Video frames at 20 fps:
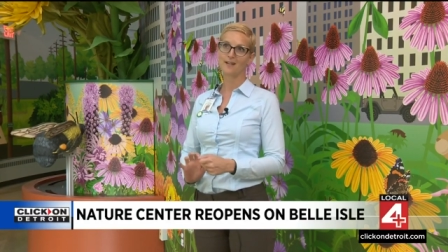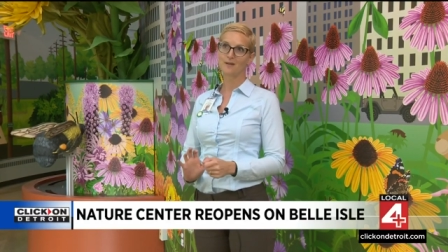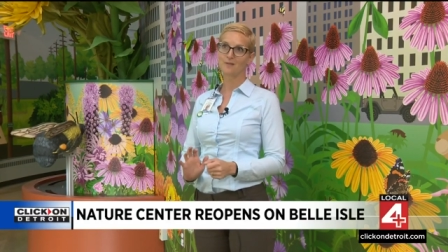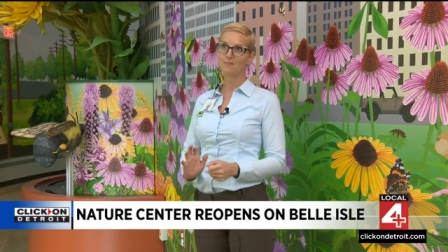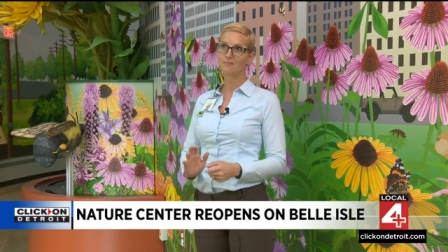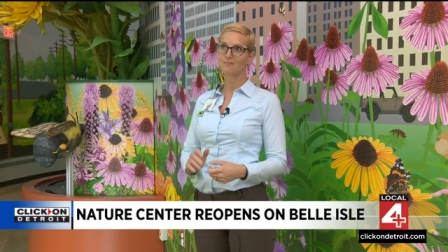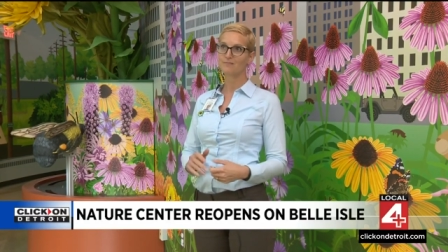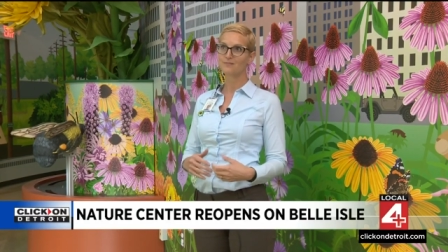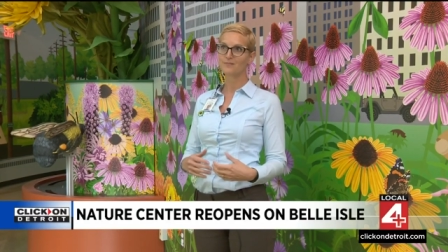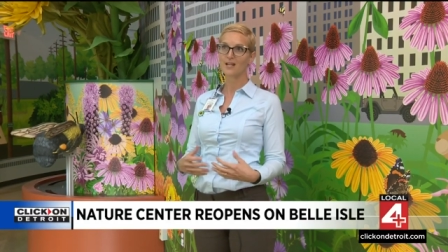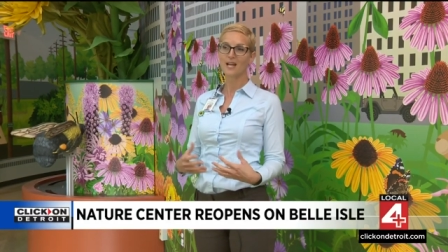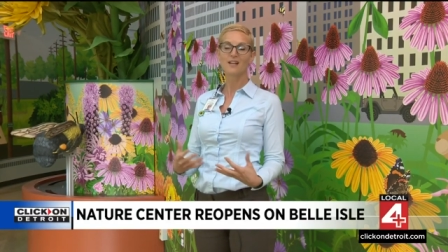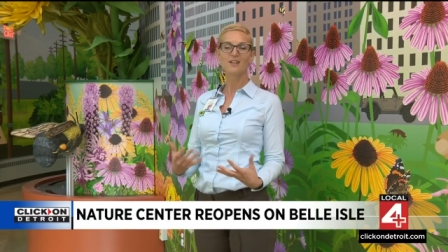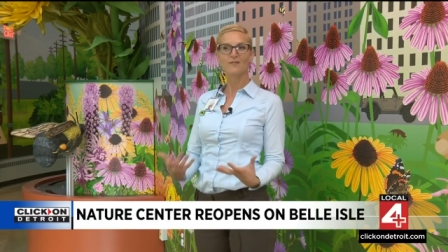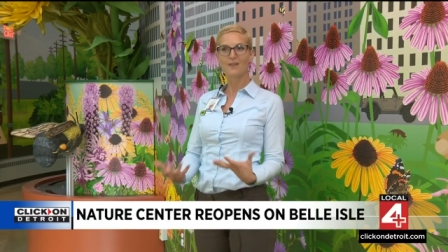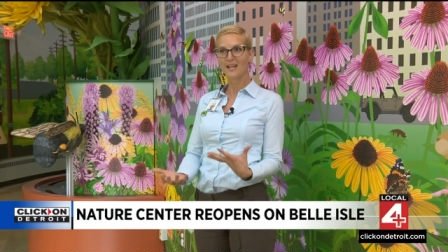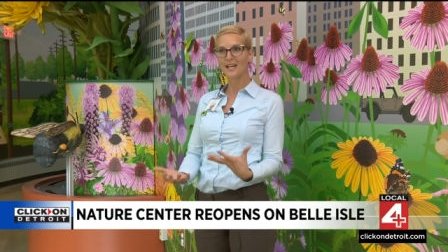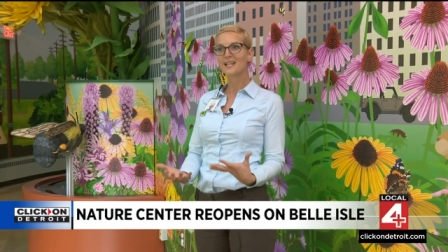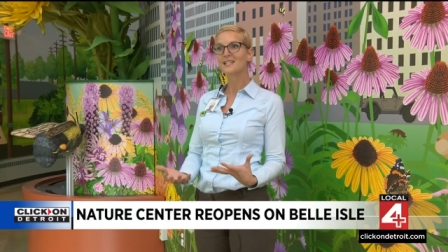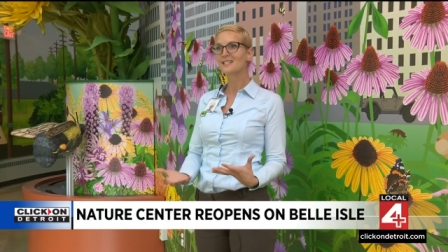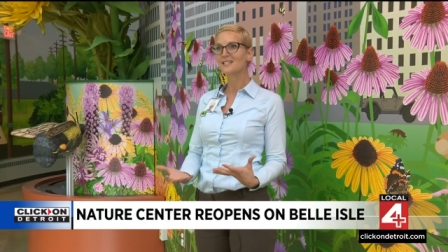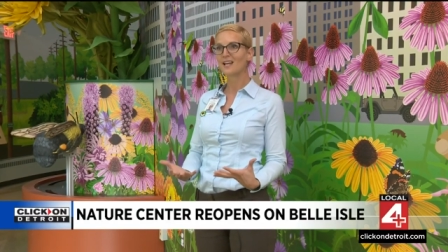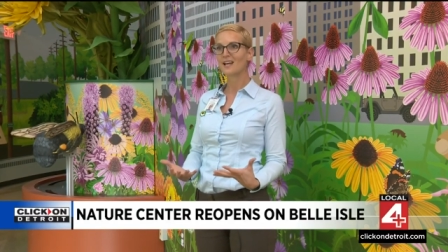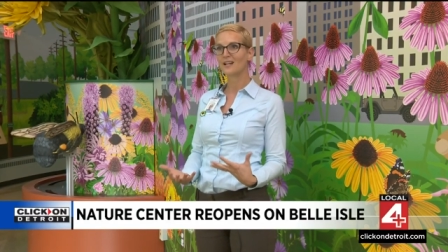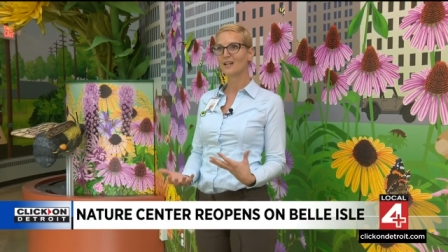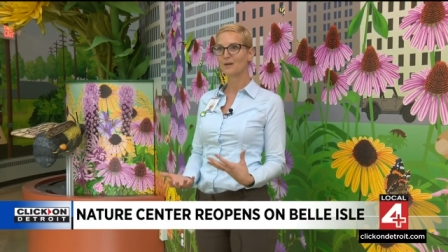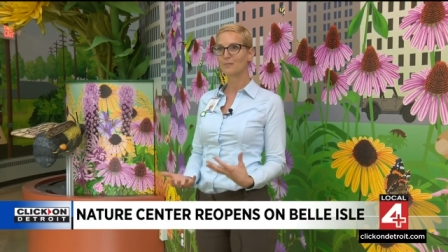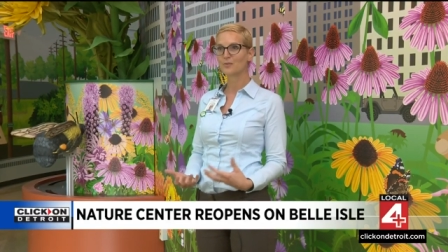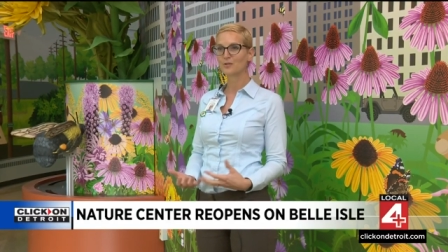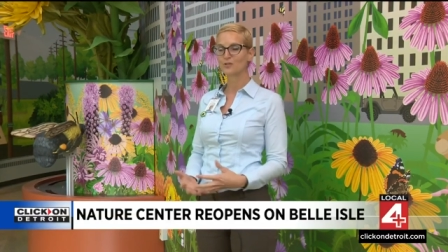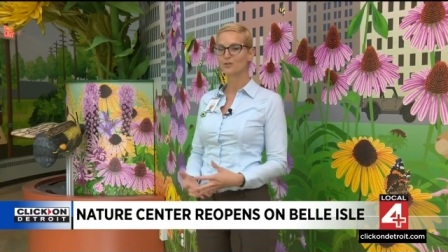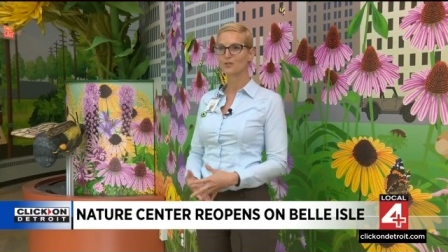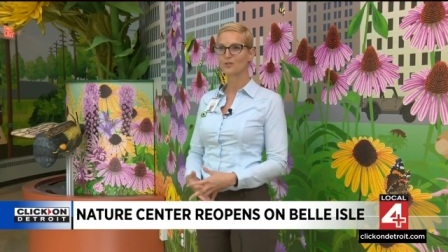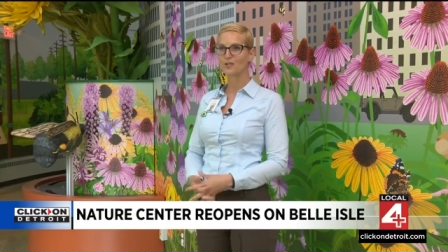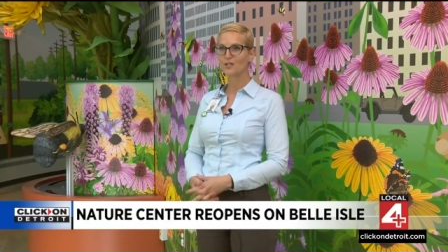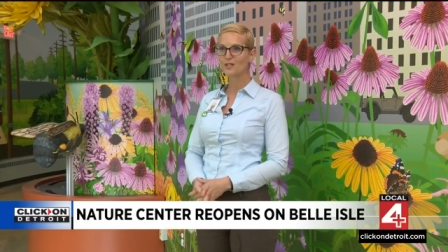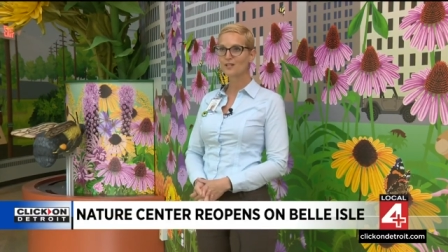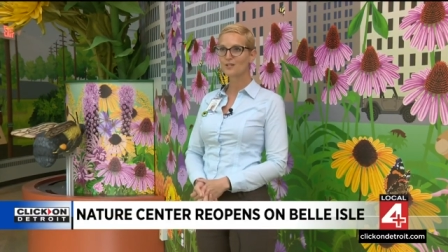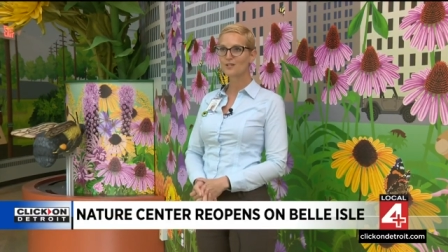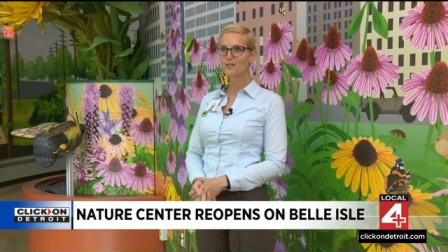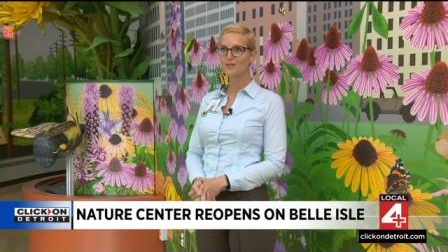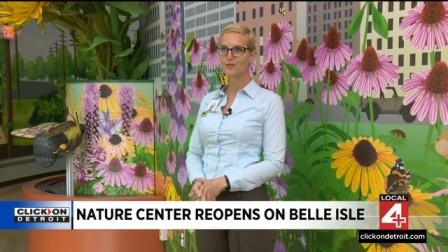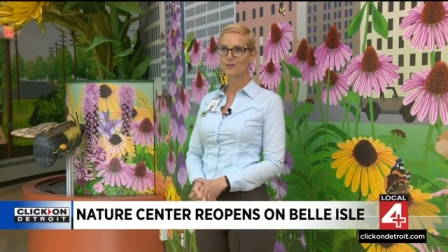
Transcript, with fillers: um, kind of hands on opportunities